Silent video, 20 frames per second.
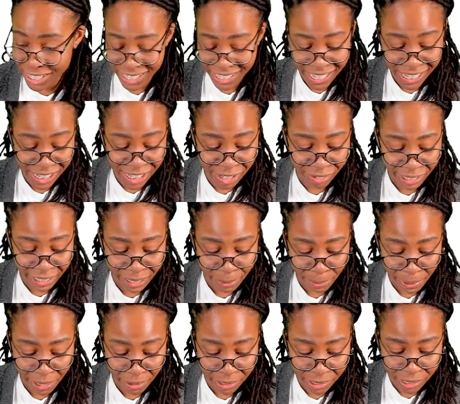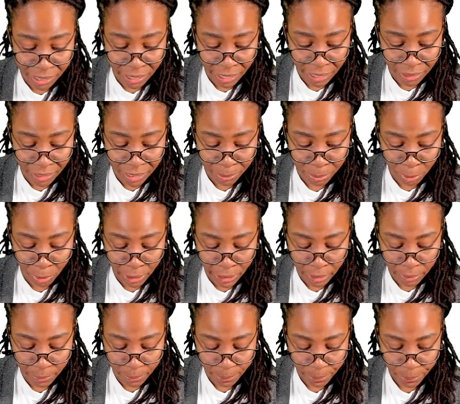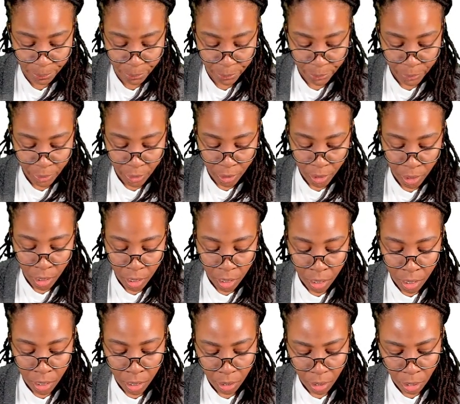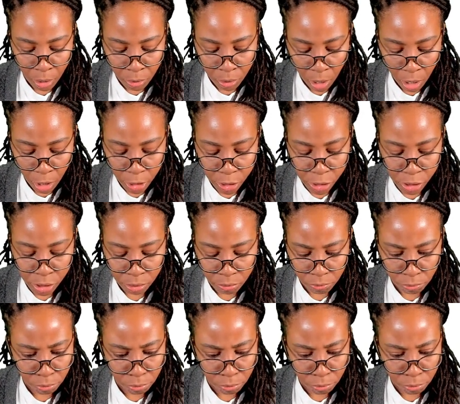It's actually really embarrassing at this point. Oh gosh.